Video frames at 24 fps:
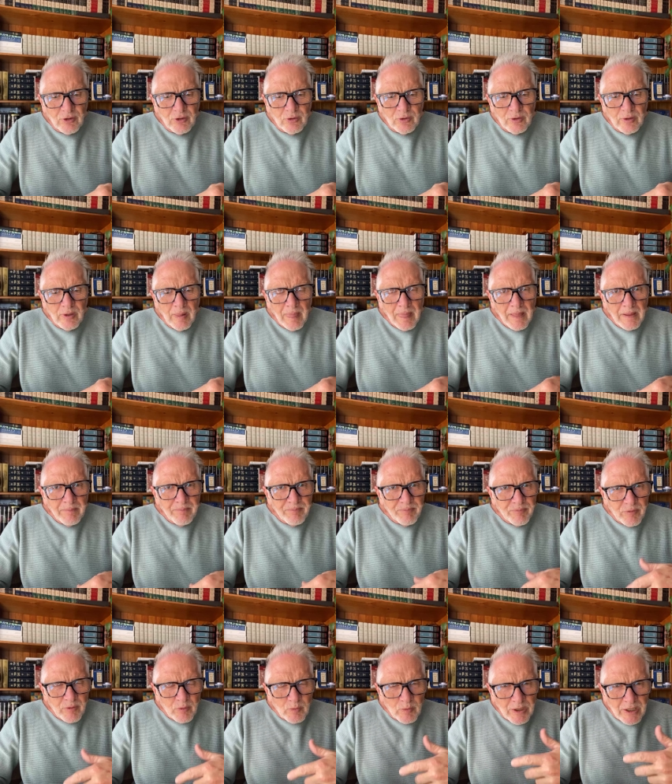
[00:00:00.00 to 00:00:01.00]
And
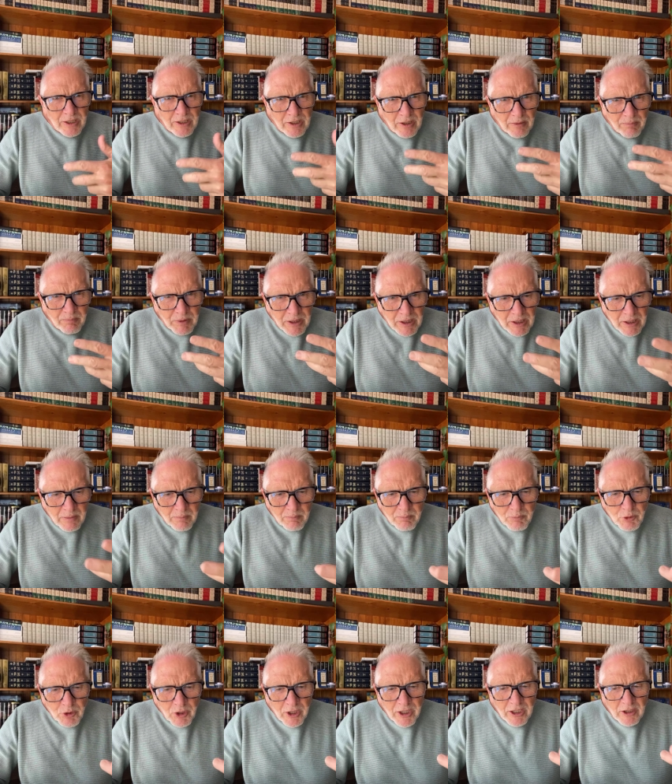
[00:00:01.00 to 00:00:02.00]
so we end
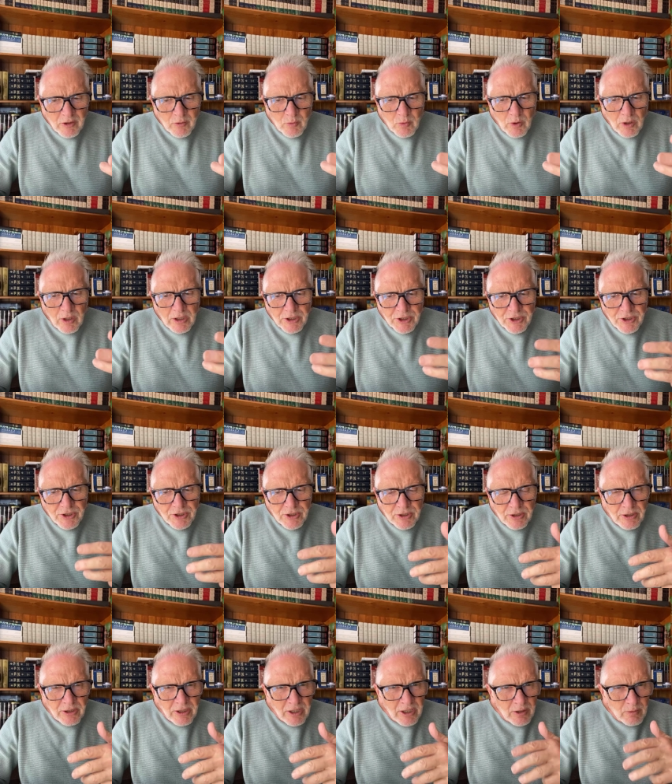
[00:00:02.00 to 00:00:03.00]
up being
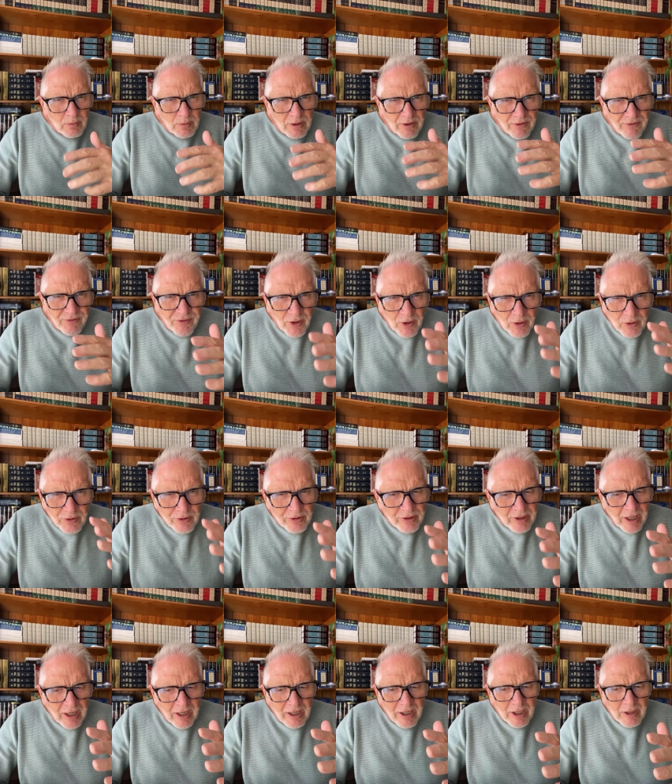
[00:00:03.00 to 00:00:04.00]
brainwashed uh,
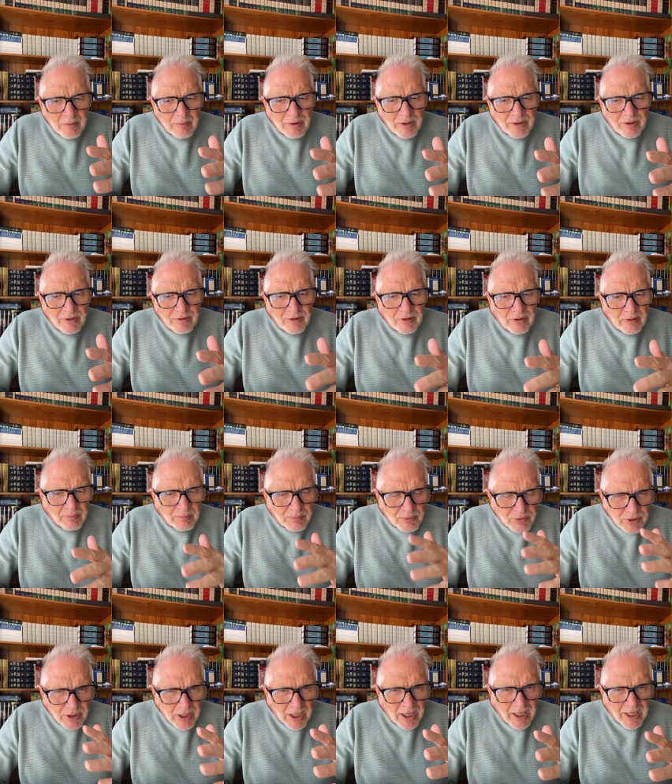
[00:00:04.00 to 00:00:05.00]
with false
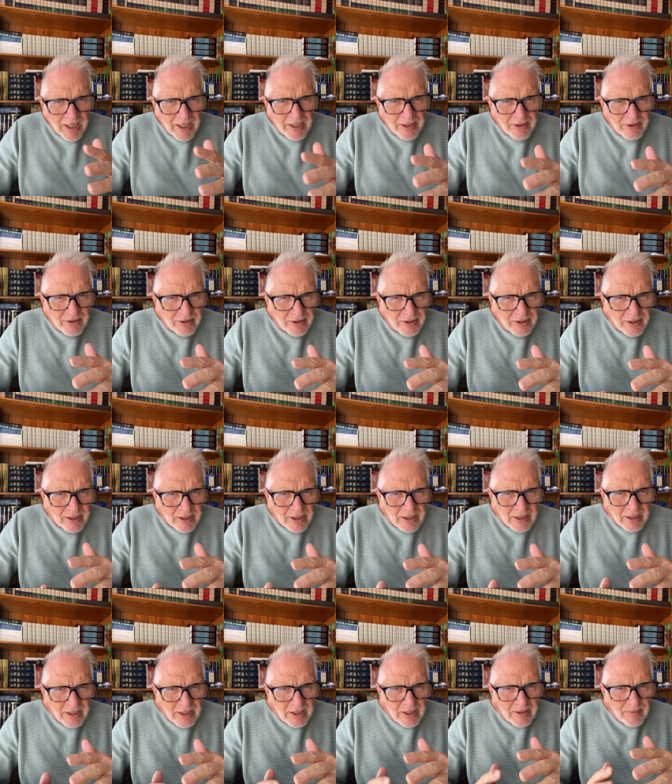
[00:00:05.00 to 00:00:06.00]
arguments and
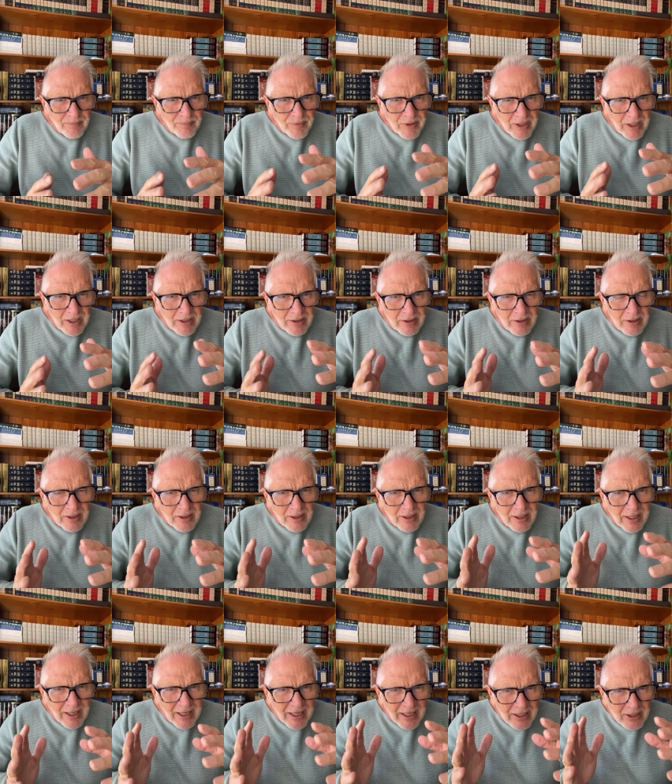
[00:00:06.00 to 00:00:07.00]
pride and,
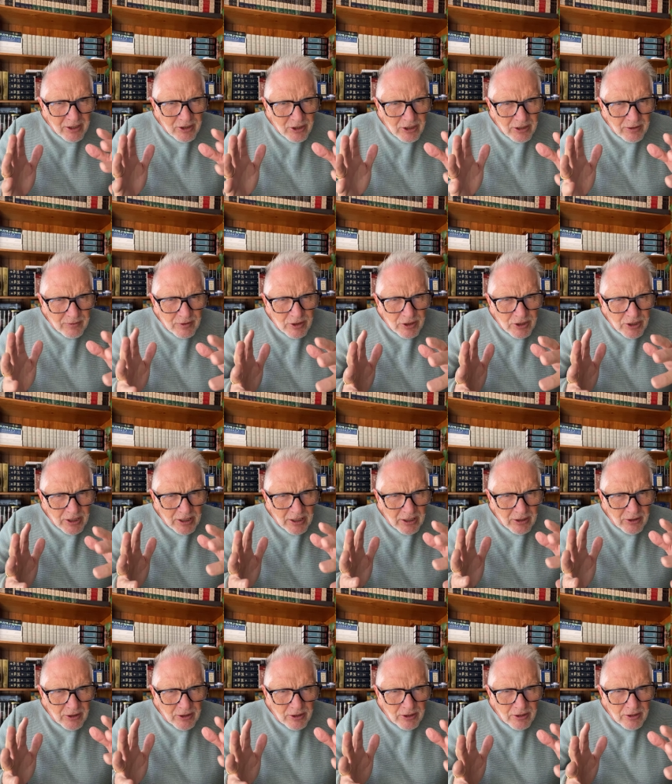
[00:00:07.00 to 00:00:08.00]
and
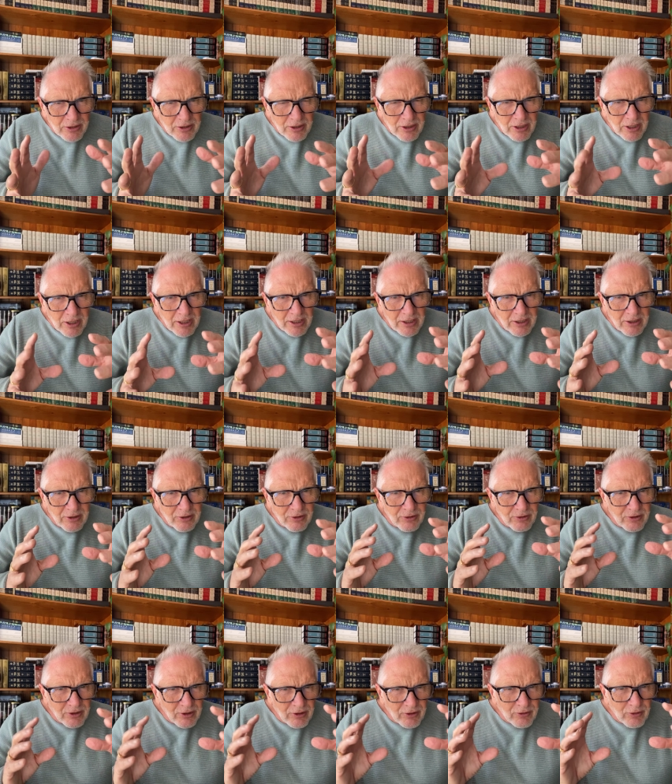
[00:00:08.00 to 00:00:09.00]
activity that
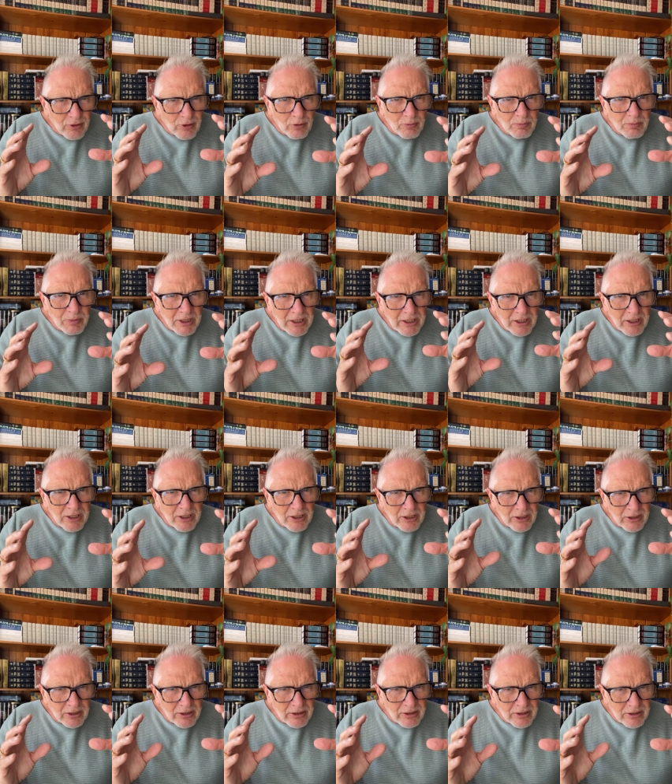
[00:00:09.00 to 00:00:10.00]
is
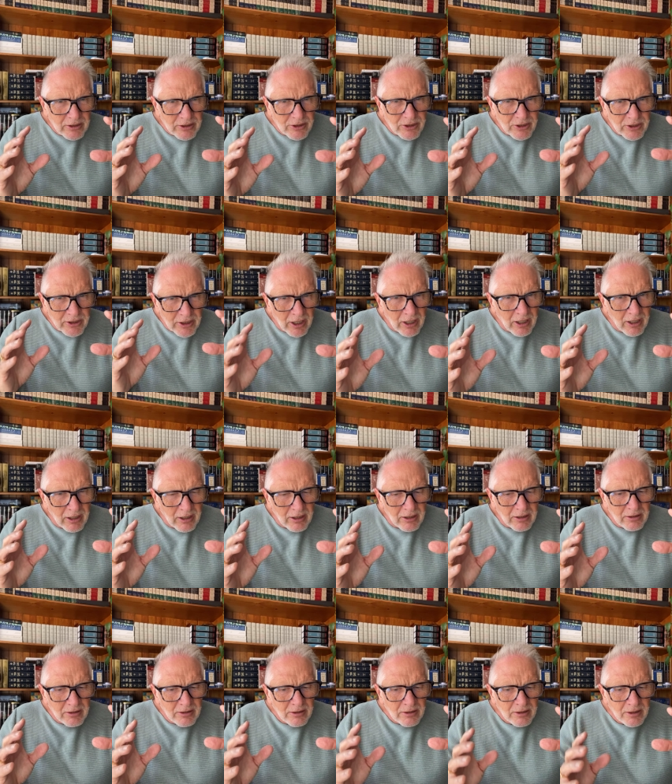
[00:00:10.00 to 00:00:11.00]
disobedient
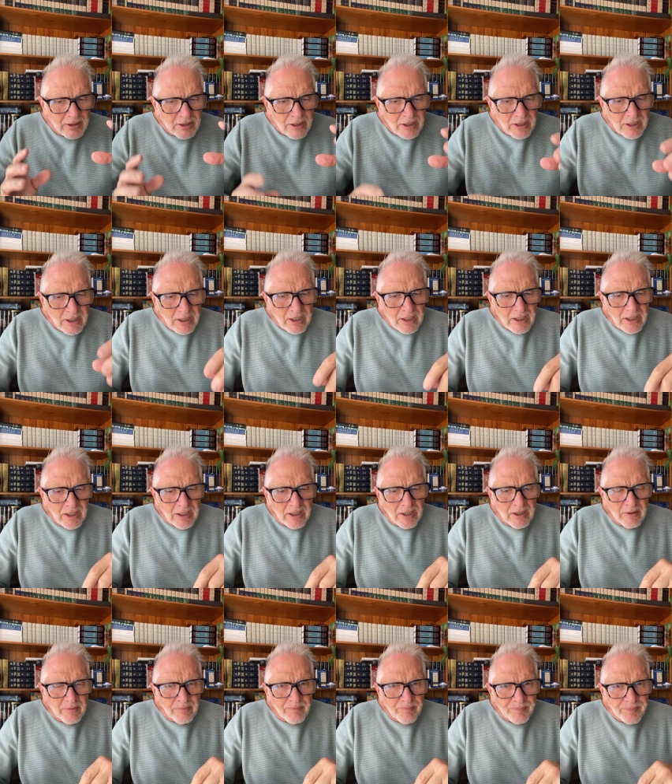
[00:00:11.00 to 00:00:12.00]
to God,
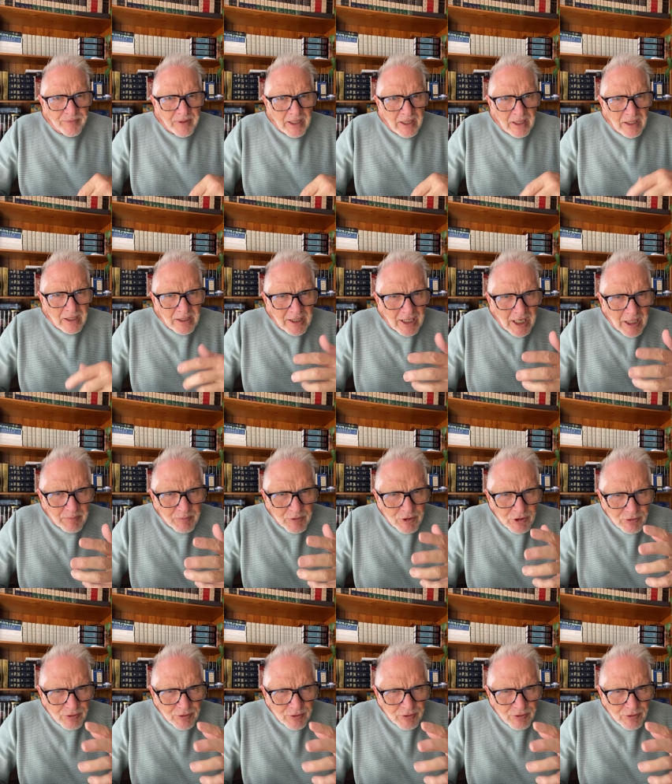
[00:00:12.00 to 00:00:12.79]
um,